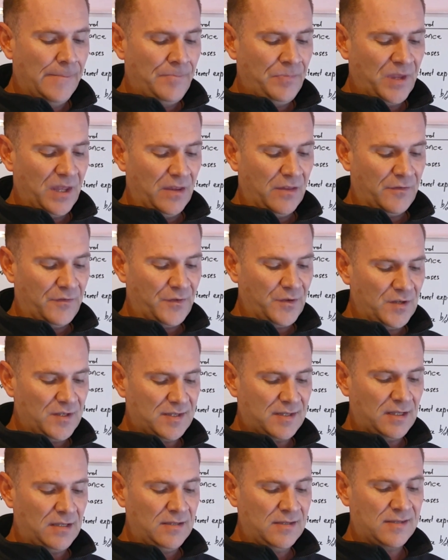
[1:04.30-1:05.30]
In the
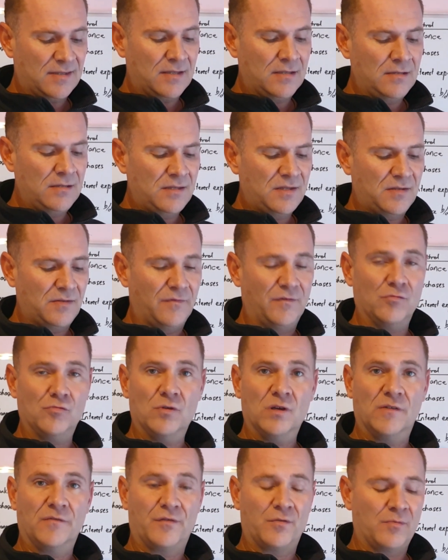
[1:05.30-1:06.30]
first instance, if you
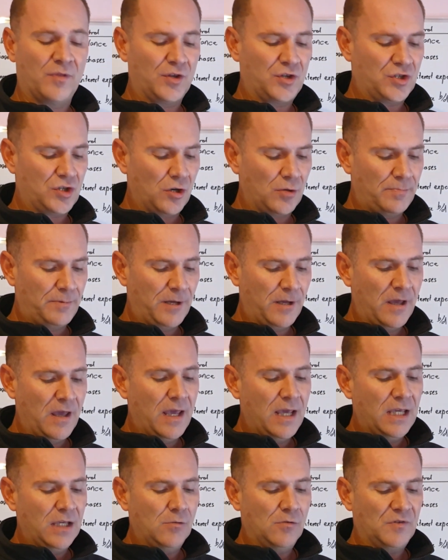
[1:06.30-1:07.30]
work from the top,
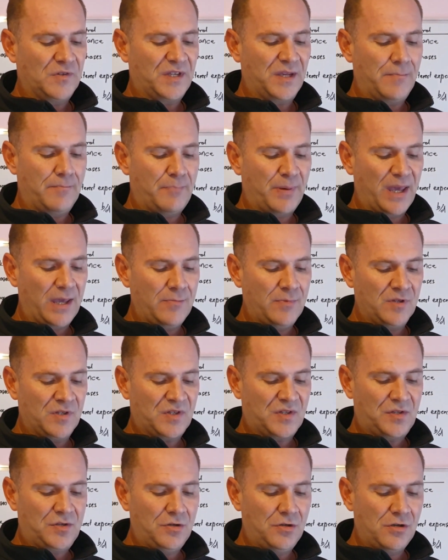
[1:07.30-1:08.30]
you will see payments
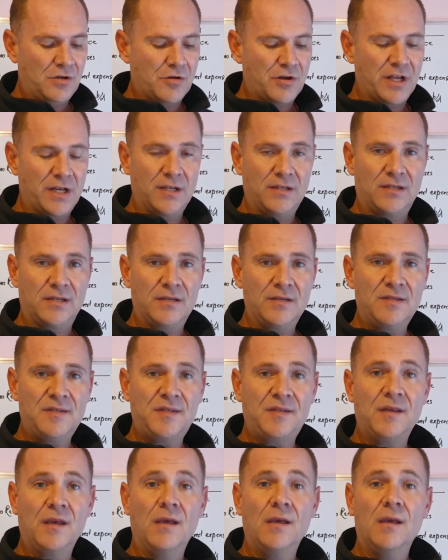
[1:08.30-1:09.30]
to
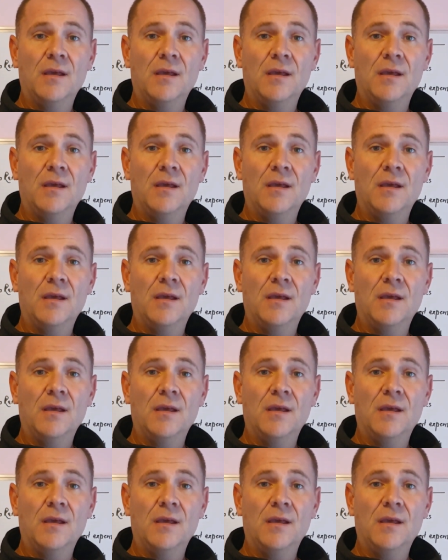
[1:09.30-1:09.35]
creditors.